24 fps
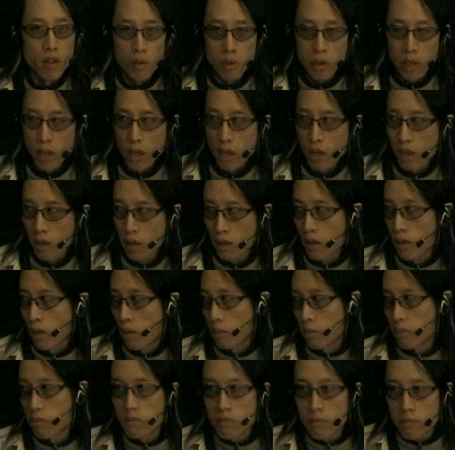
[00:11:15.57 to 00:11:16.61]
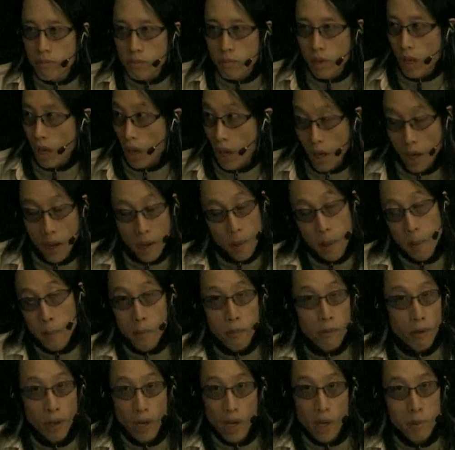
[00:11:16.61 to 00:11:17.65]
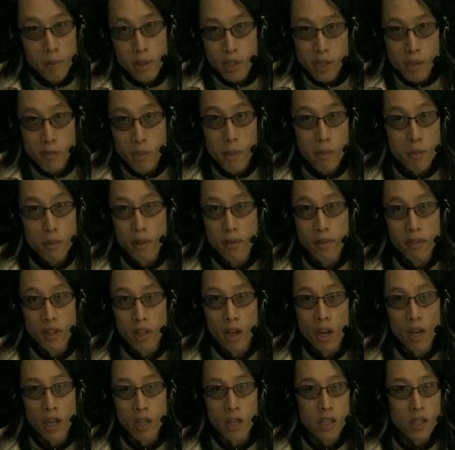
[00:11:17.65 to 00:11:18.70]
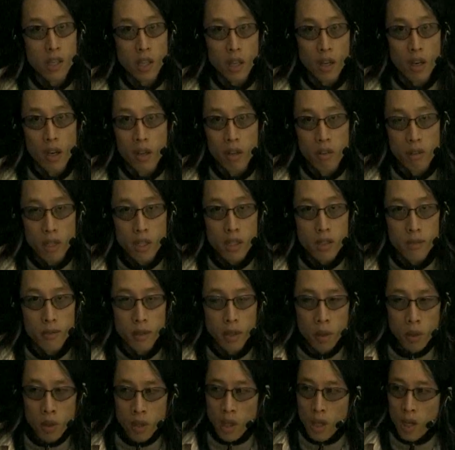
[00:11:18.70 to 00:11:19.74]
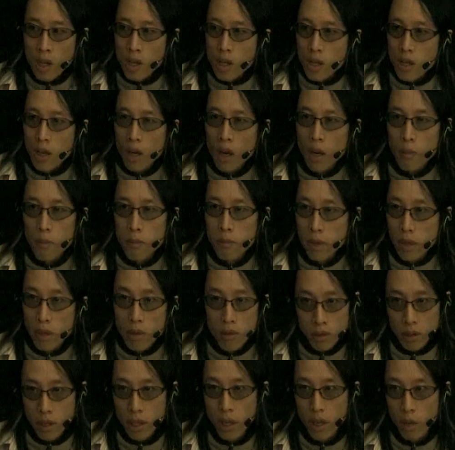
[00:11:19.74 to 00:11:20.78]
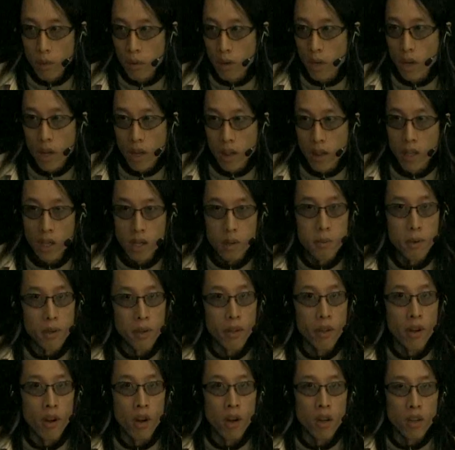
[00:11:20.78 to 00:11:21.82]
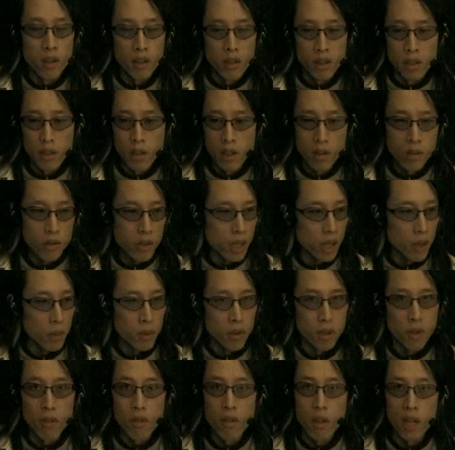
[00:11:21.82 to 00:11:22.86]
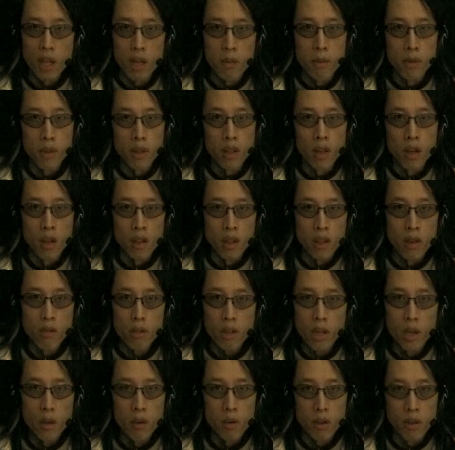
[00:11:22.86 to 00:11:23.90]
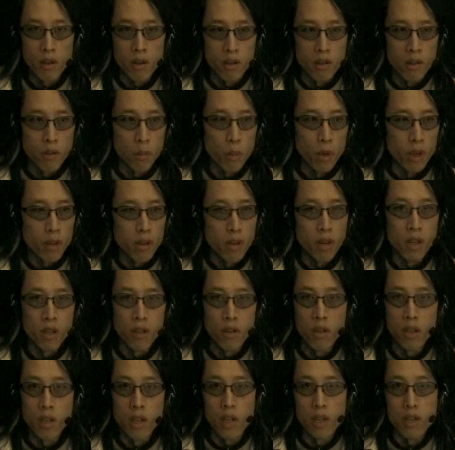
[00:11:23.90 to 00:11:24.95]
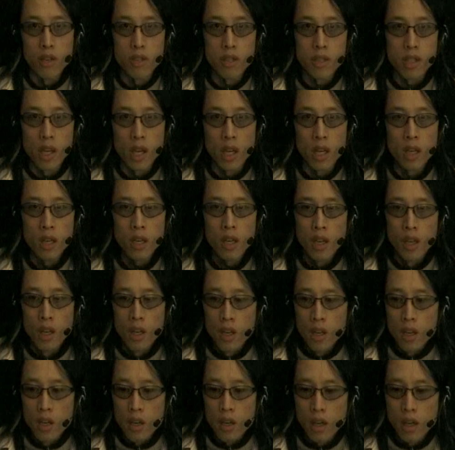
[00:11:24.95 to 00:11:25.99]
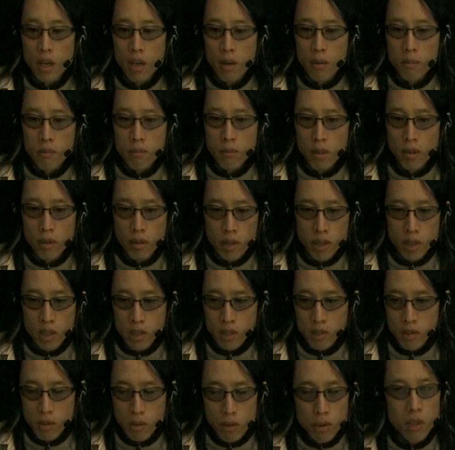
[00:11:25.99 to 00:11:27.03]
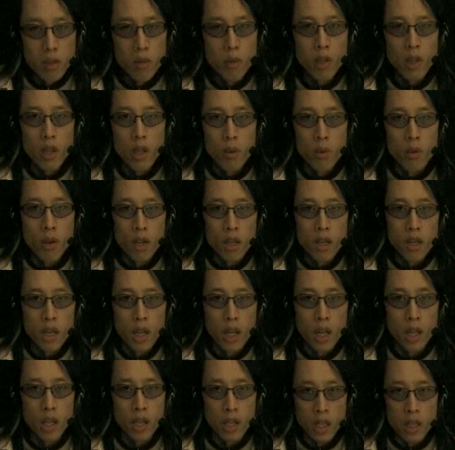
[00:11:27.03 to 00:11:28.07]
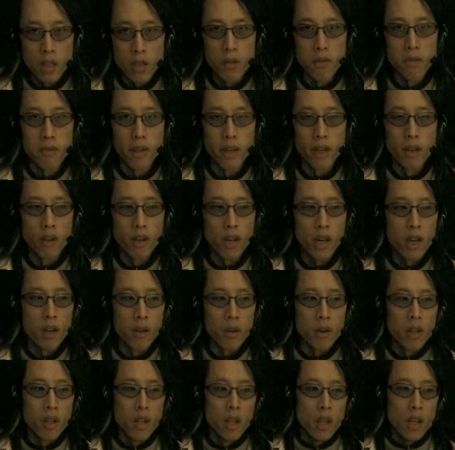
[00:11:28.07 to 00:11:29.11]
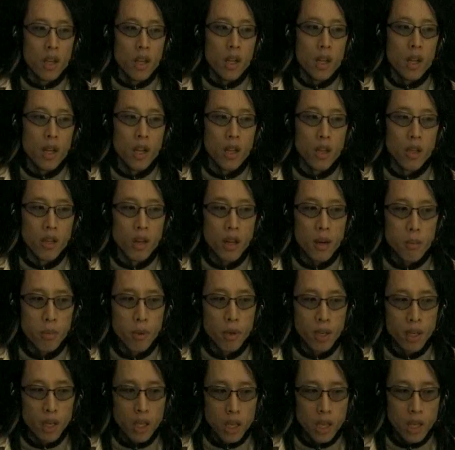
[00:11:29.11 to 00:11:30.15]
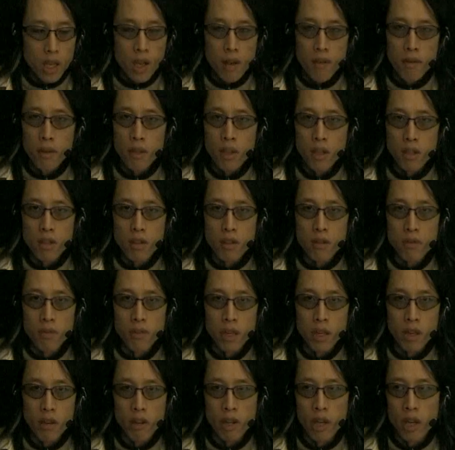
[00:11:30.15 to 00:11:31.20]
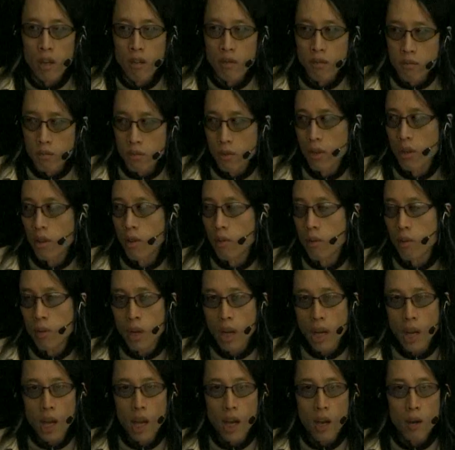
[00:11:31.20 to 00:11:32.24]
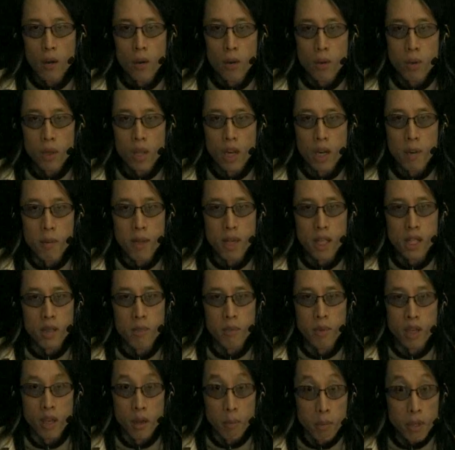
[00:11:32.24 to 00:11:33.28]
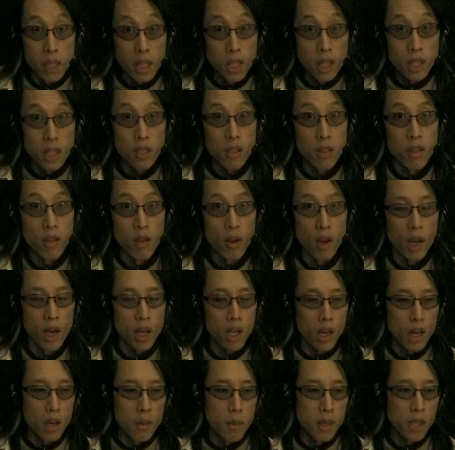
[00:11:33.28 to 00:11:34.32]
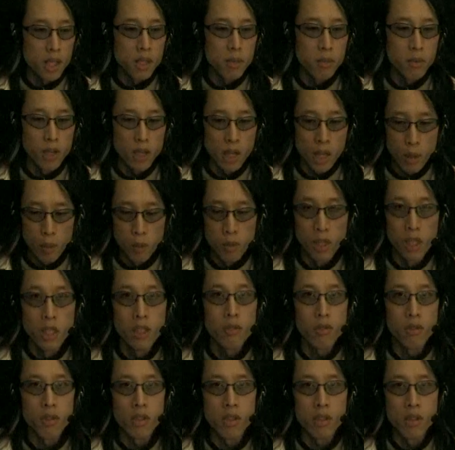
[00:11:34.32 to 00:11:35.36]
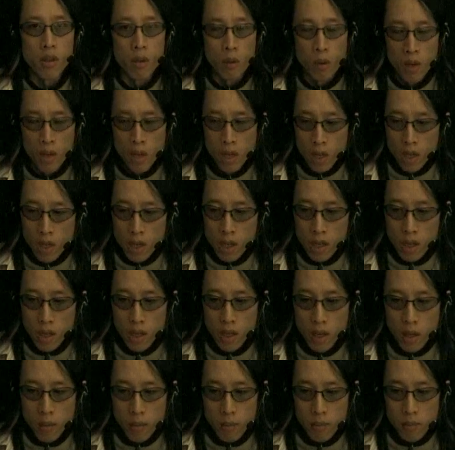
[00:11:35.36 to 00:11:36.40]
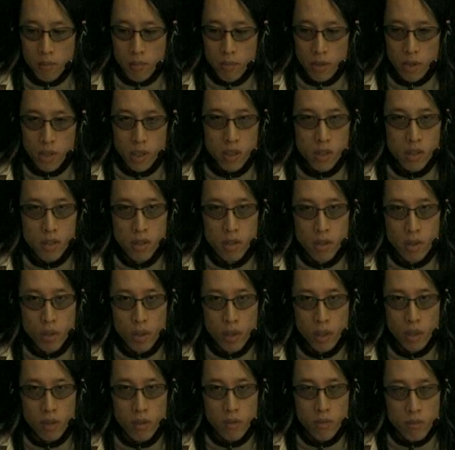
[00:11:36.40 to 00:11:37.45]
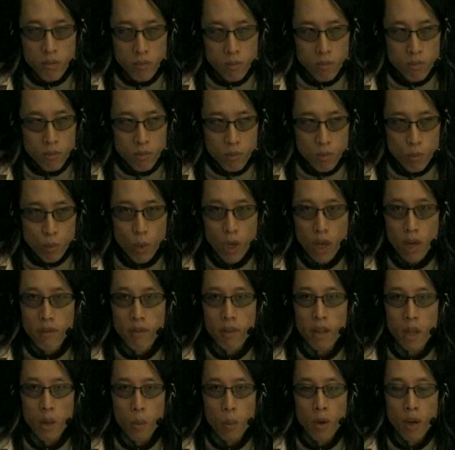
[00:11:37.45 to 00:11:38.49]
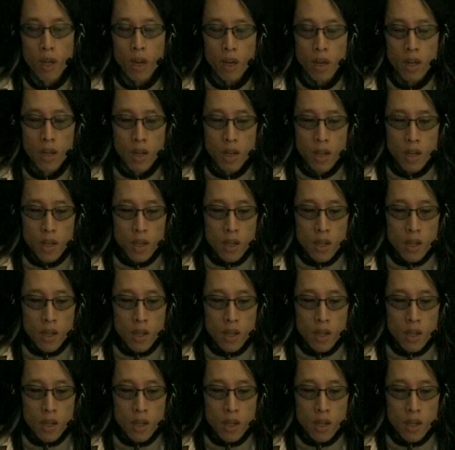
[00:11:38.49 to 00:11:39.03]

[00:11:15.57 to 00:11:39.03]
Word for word: They don't care, you know. I, am afraid I'm just a member of the audience, like all the rest of you. Um, they don't care what I think about the art. Uh, they don't care what you think about the art. They don't care what you whether or not you can understand it. Um, you know, they're just doing what they want and letting you figure it out. And they're not putting any effort into figuring out, you know, how can I make something appealing to you? How can I make something that will interest you? Um, they're just doing whatever they want.